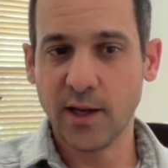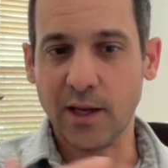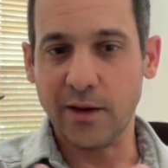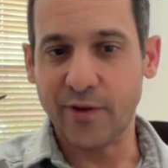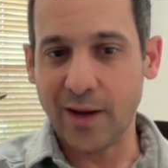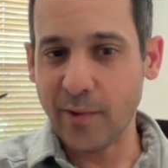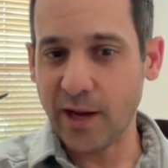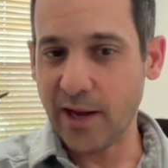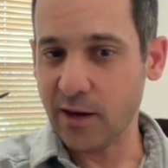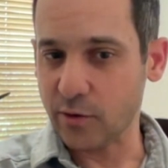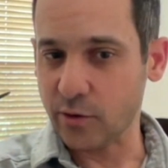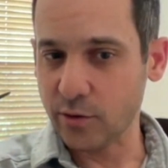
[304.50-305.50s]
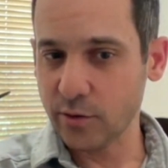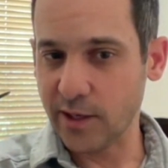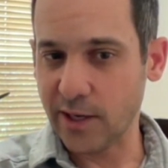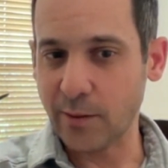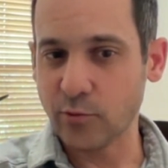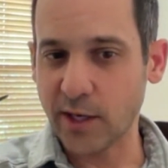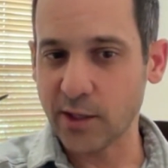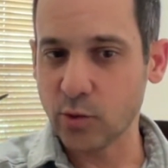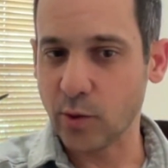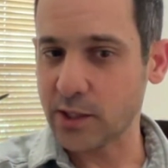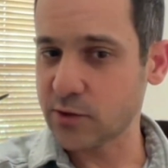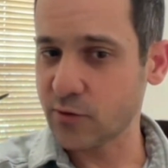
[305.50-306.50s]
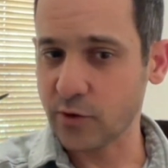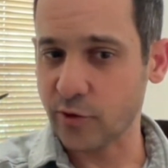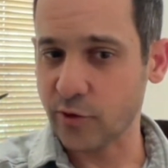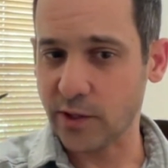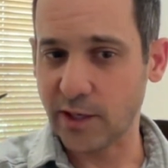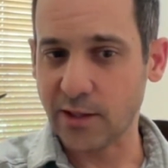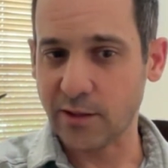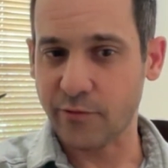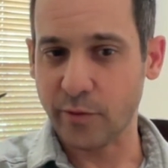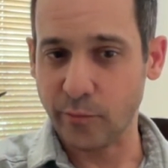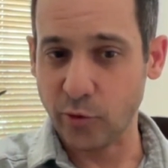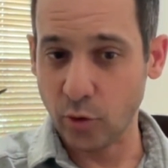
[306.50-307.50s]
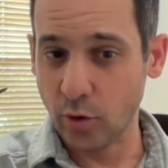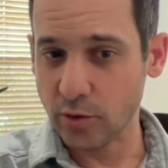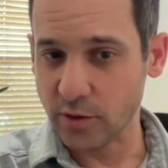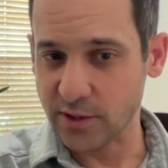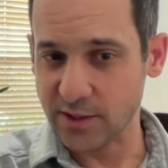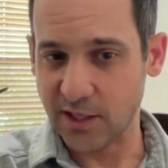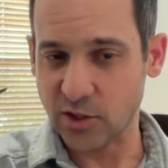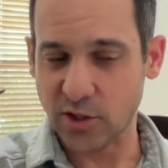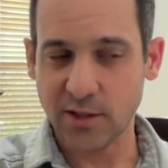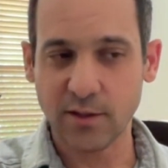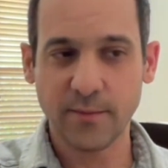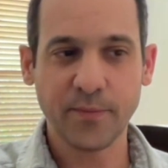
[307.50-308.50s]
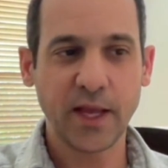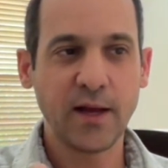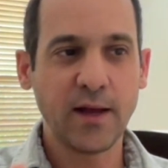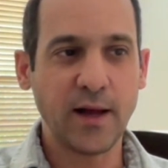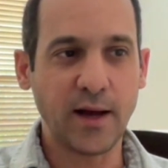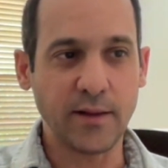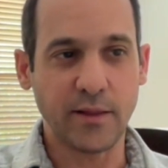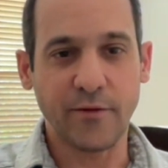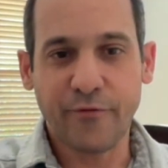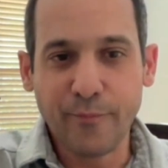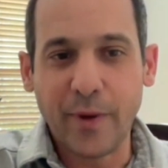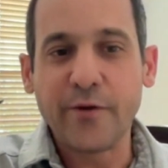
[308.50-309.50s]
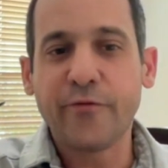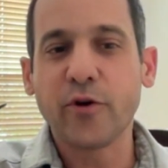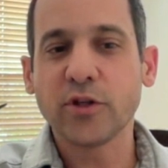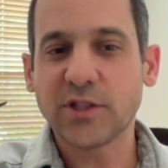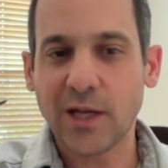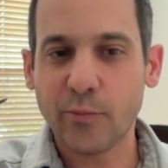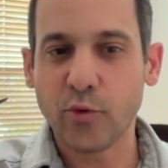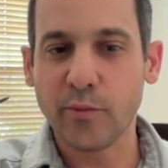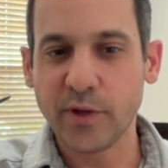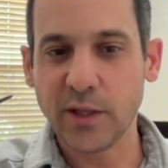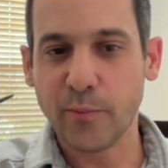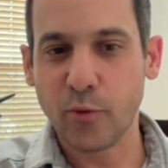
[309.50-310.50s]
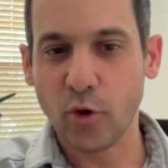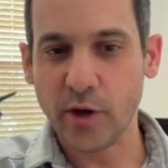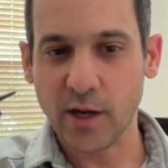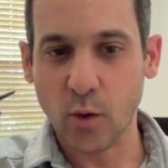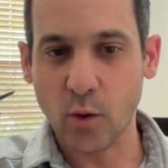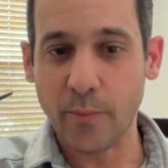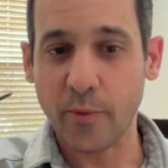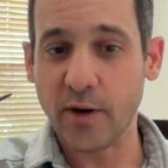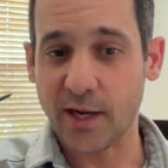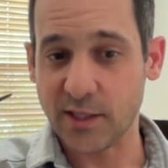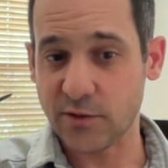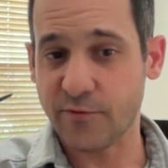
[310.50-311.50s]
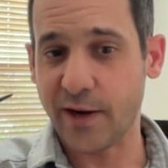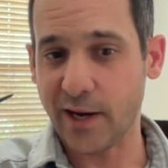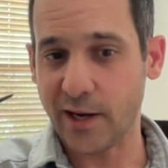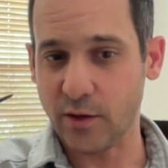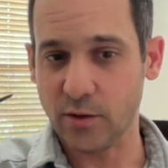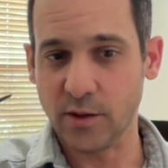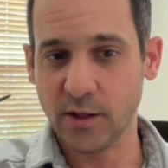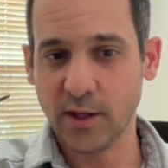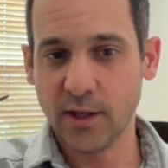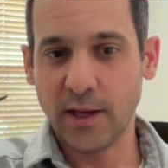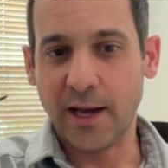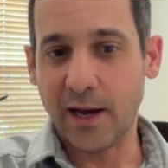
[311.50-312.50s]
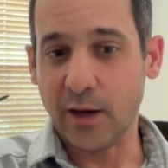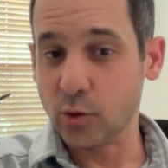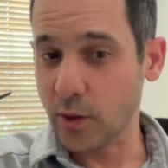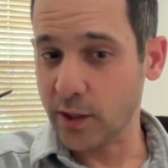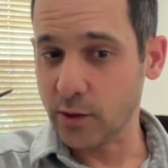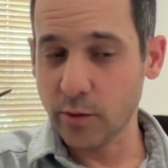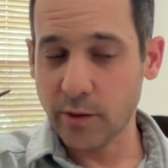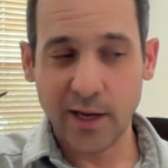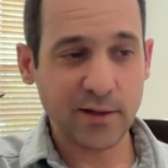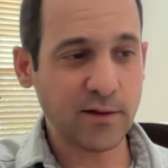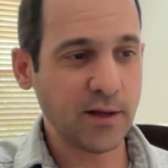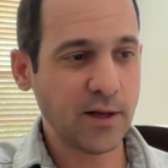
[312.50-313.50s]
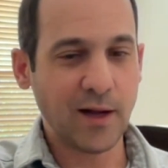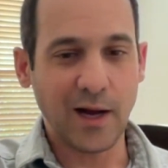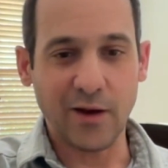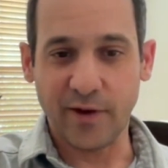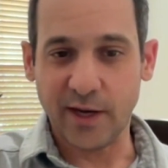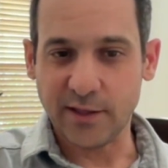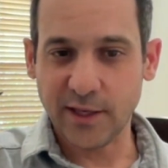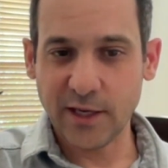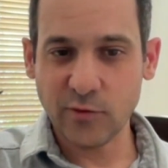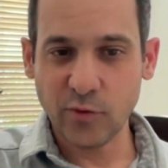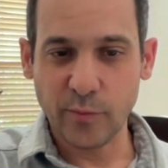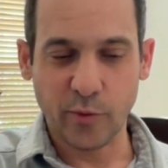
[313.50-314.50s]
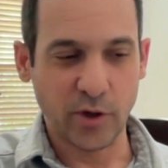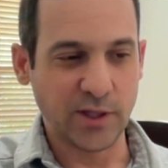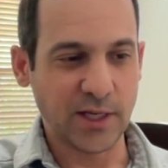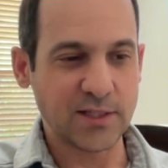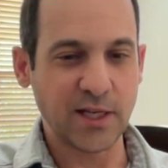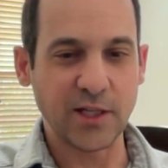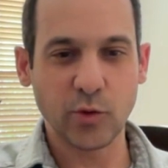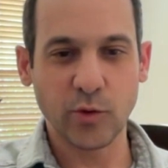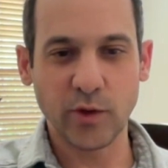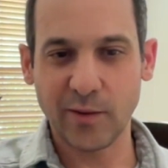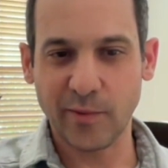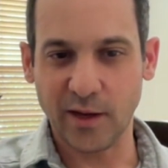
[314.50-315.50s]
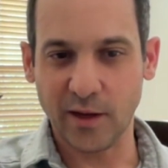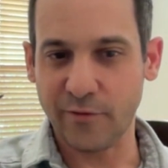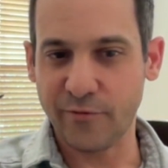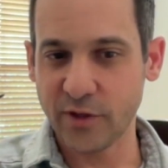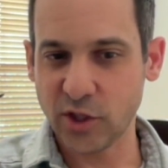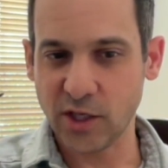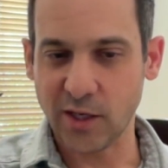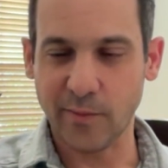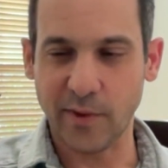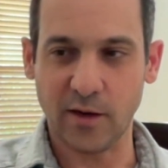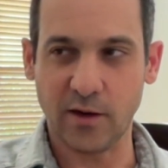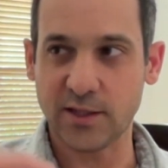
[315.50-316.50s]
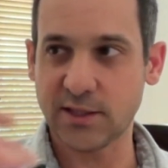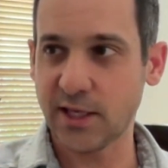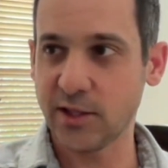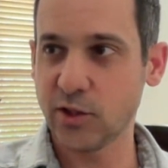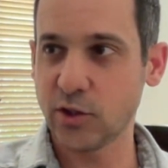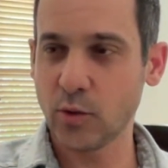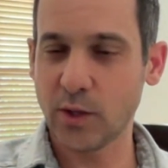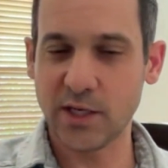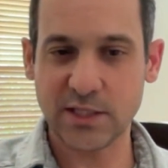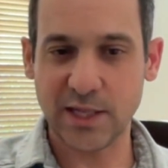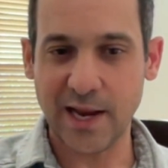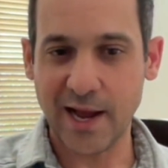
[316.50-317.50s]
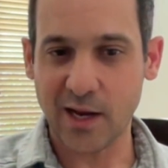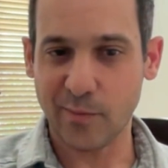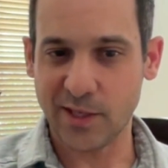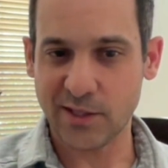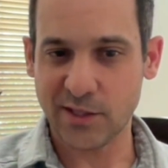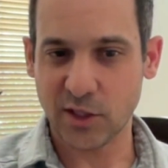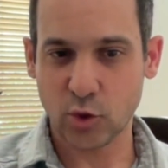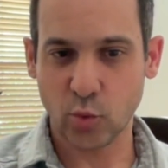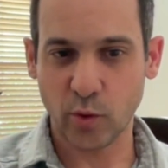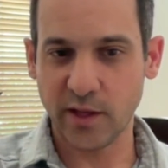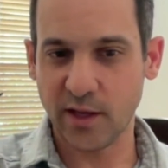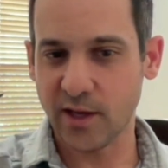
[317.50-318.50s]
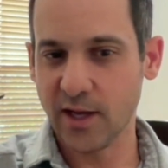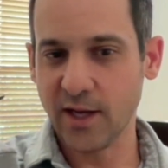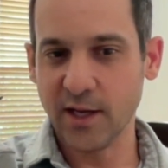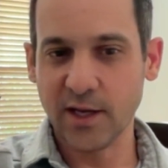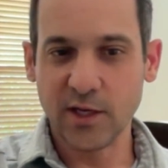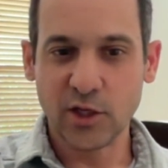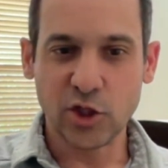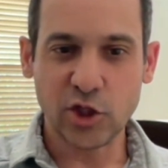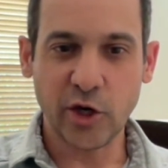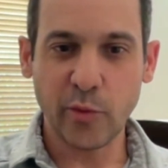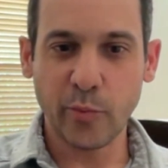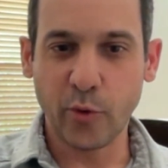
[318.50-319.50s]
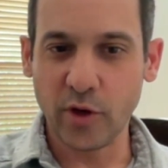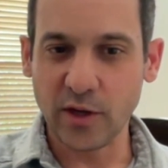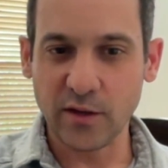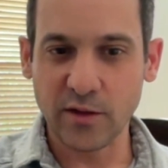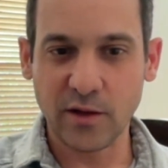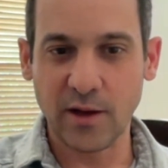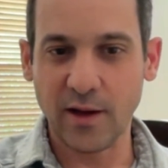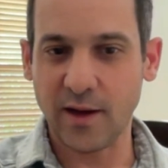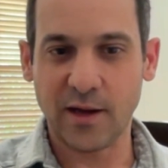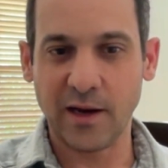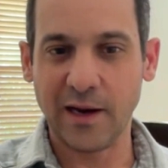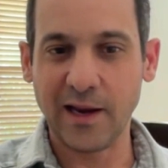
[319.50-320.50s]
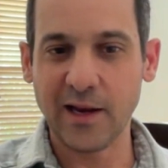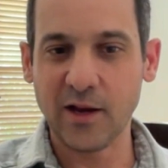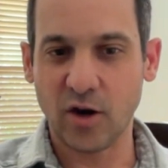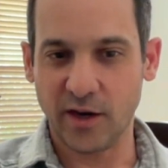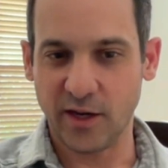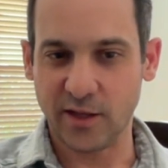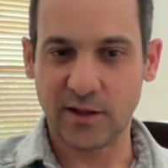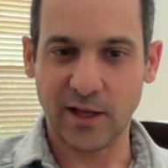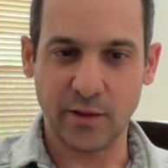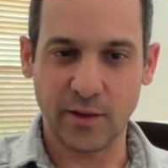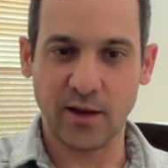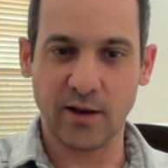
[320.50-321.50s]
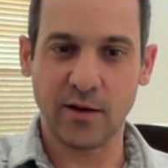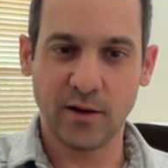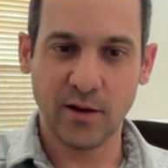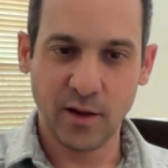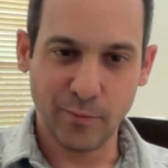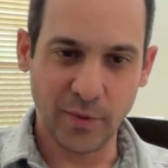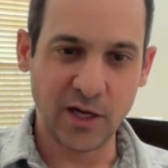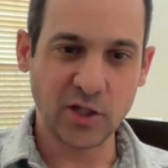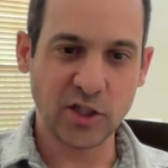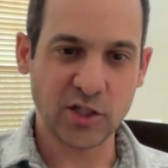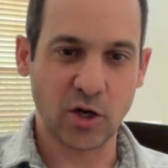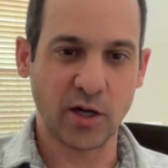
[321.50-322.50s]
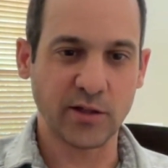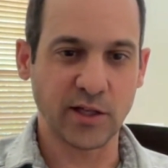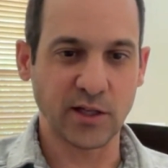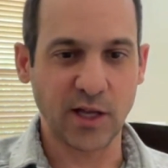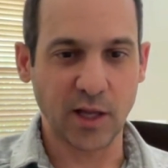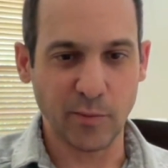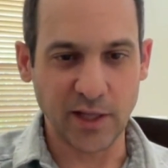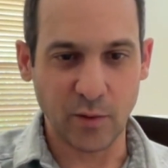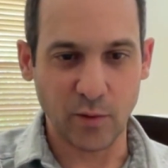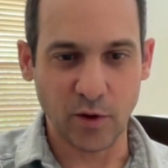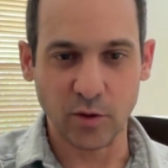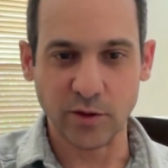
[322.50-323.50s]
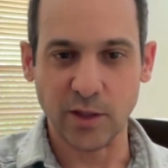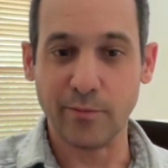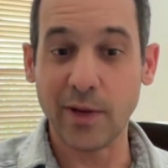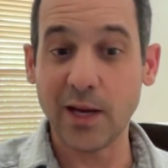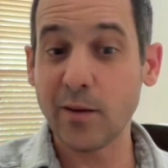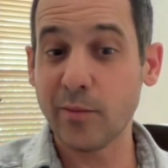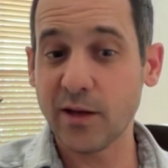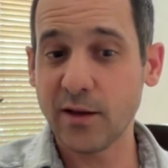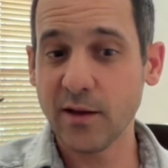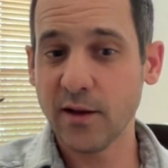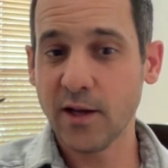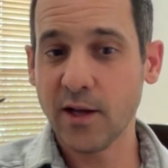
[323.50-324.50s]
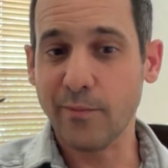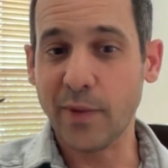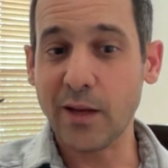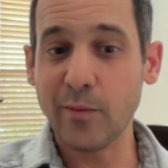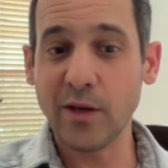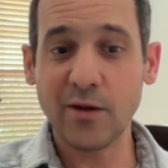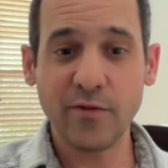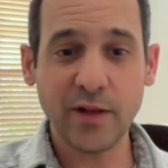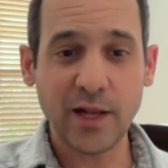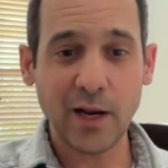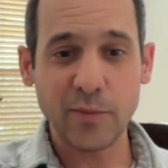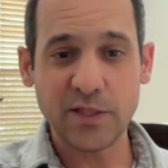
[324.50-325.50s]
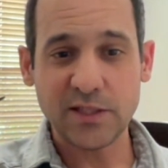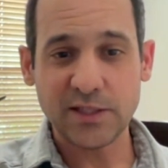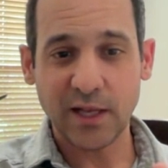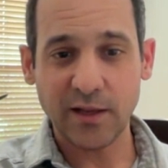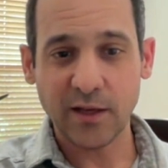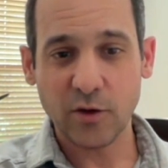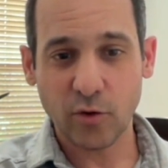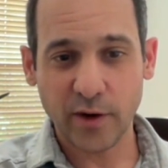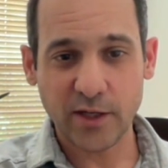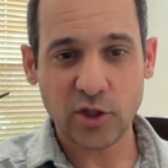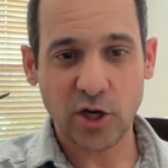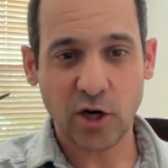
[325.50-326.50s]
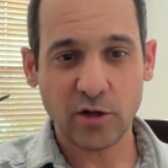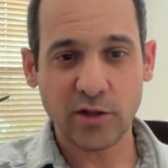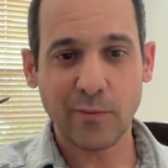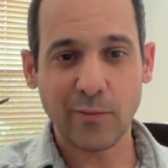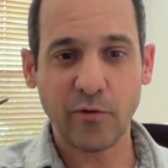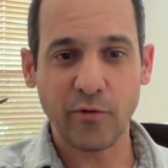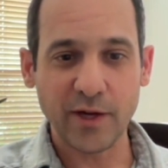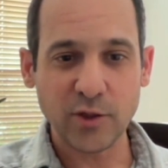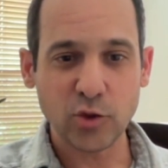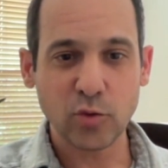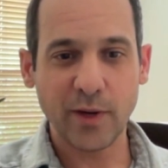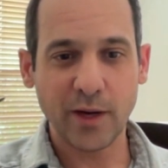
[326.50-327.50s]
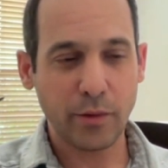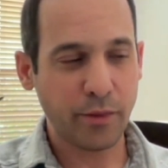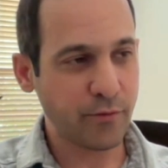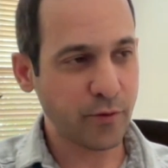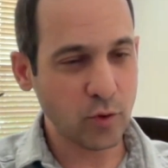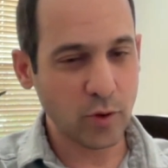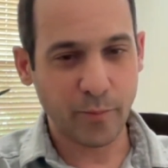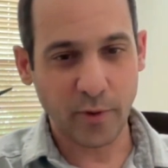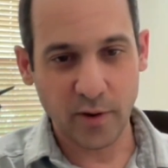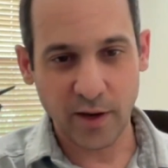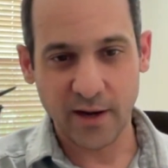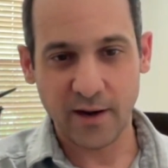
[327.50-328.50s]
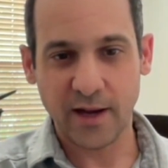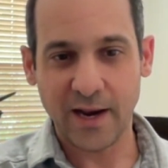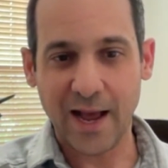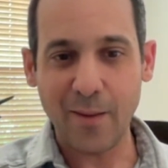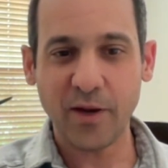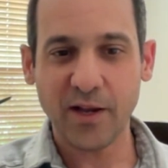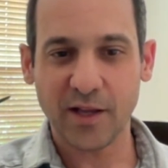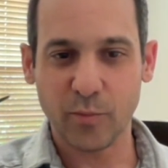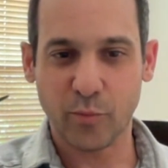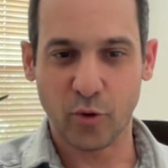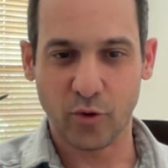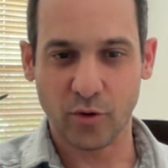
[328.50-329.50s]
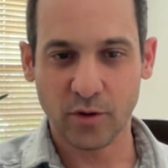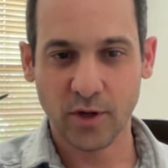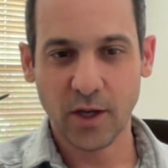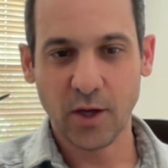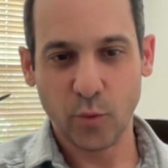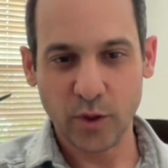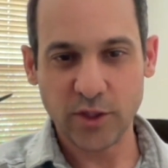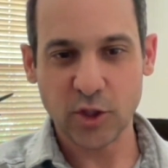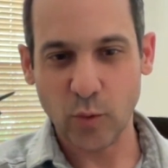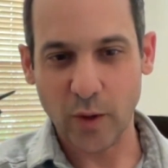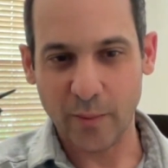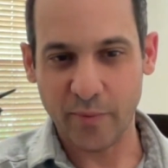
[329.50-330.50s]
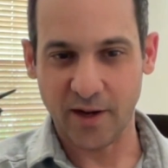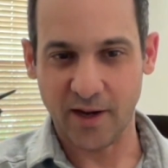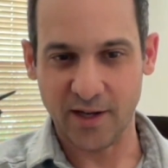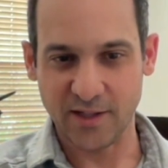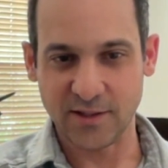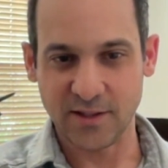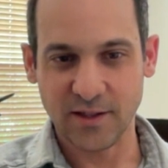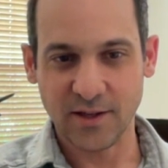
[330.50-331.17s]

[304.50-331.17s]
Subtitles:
If I'm a hacker and I'm trying to exfiltrate data from your organization, my first step would be deploying a weaponized file. How do I do that? I find an entry point. I send you an email, a phishing email. I send you a Slack message with a SharePoint link on it, and then malicious content can be downloaded. Maybe even I'll be sending your HR team a resume through an applicant portal, which is weaponized.